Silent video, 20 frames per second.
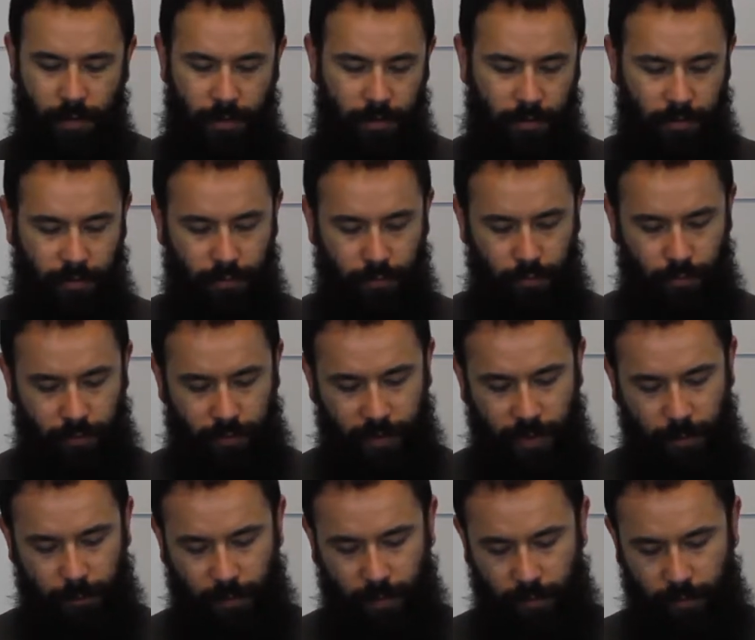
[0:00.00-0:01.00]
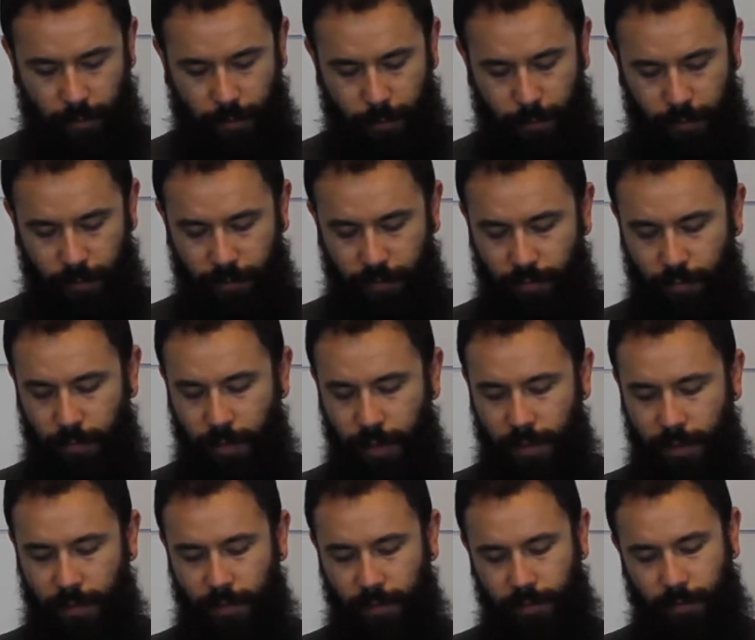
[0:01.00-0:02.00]
2 Samsung 32
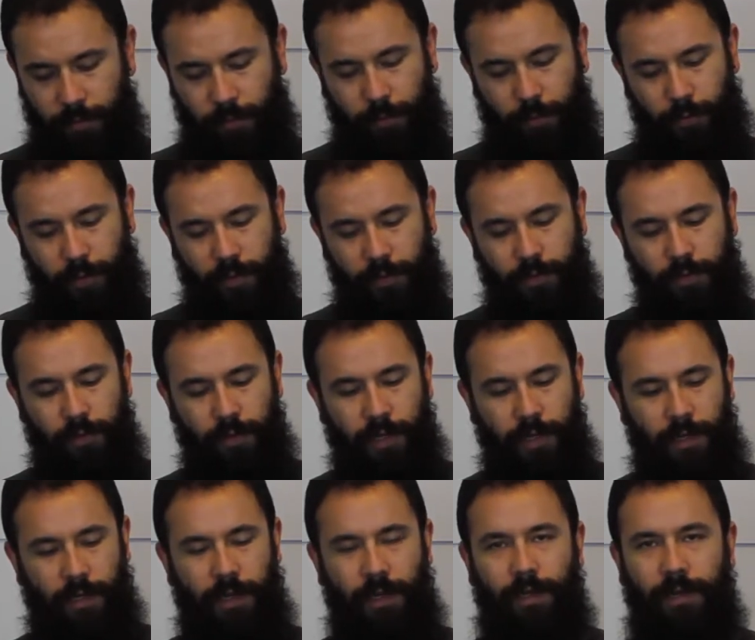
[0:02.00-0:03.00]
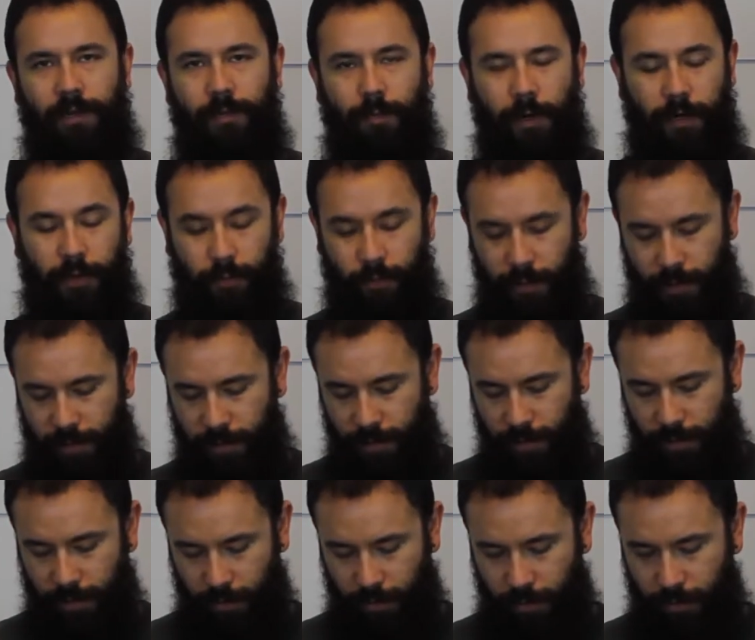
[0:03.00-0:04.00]
gig micro
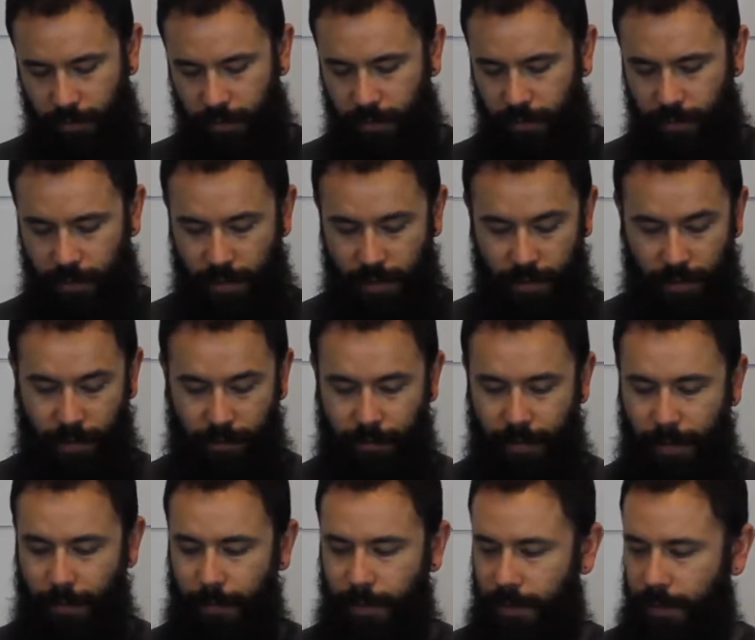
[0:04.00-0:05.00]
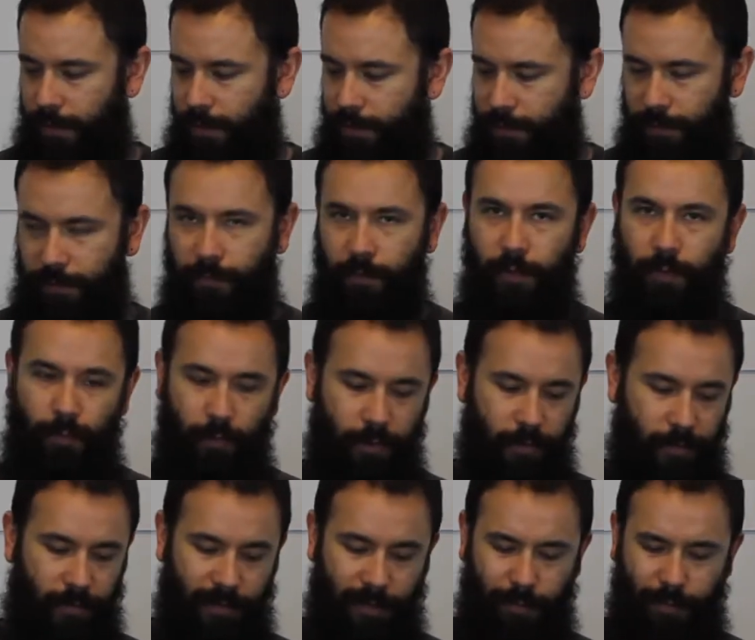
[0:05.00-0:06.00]
SD cards, and I grabbed these just for the
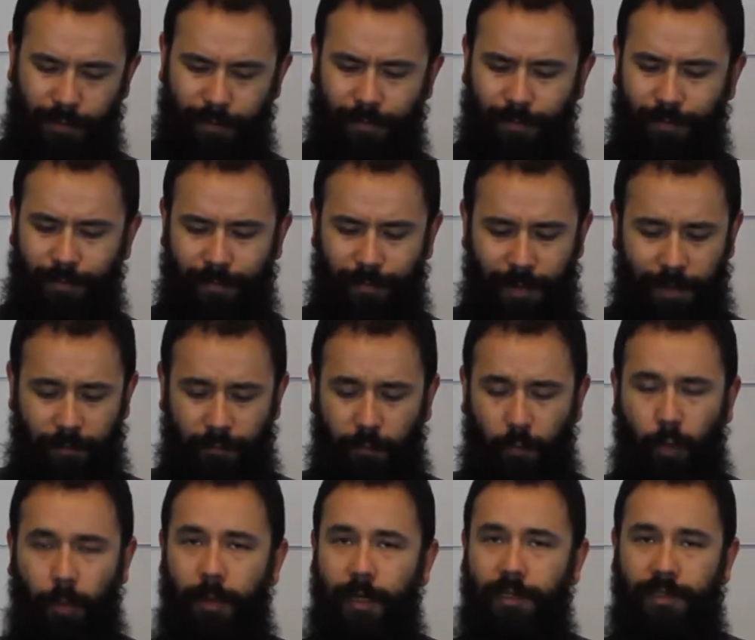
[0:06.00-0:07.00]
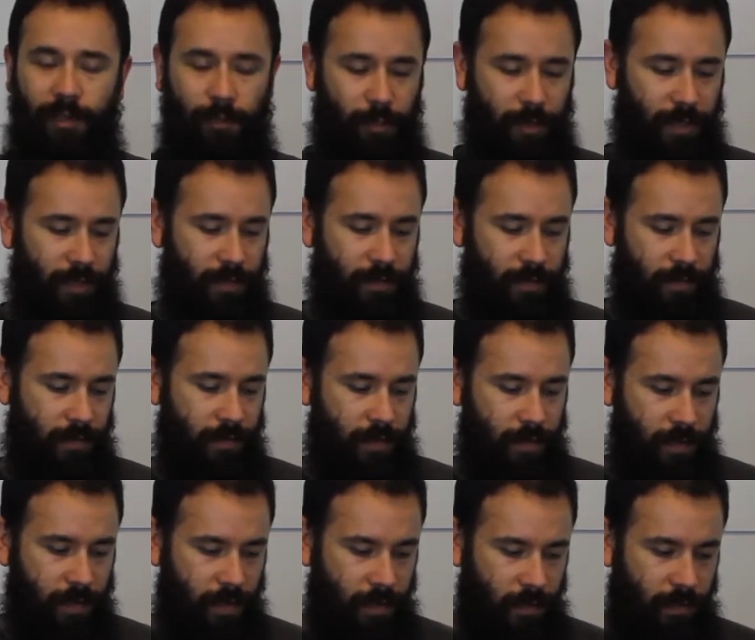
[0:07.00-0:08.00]
printers. They were like $4 a piece,
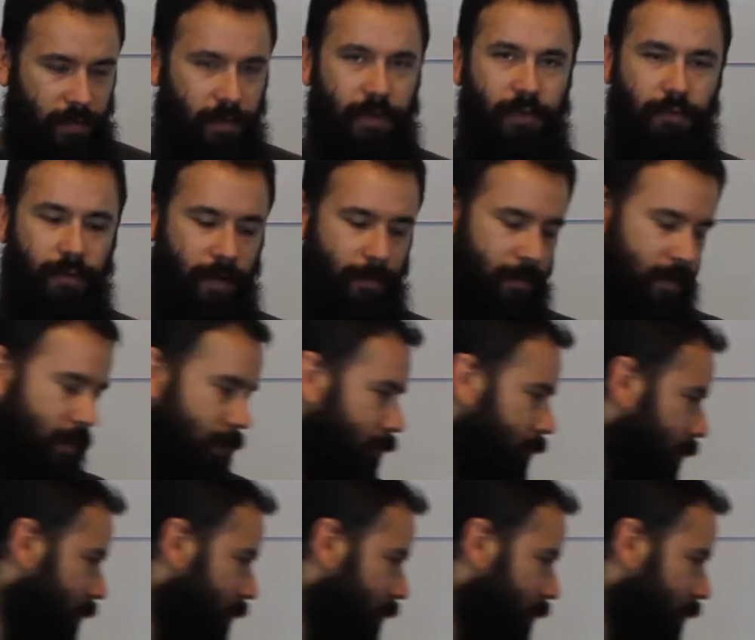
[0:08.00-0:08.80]
so I just grabbed a couple of